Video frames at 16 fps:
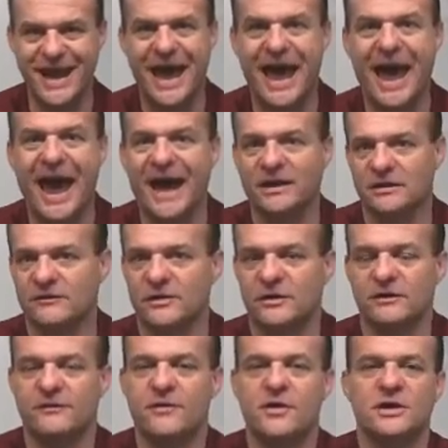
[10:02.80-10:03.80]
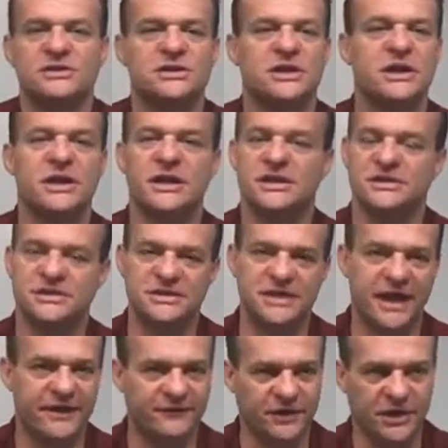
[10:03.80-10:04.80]
an active interference. It is
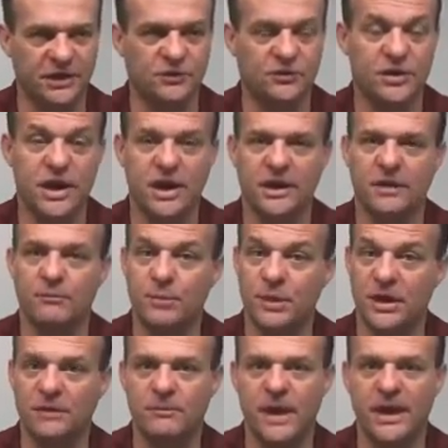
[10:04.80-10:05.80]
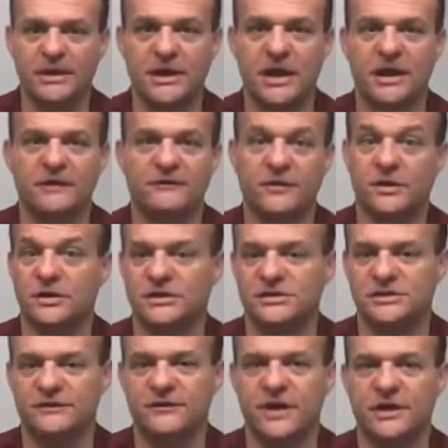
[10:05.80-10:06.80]
definitely creating a big magnetic field
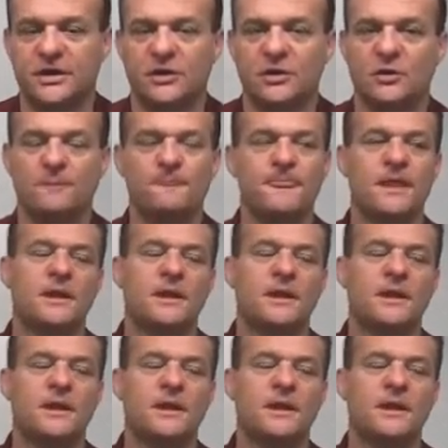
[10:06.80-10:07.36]
that's affecting you.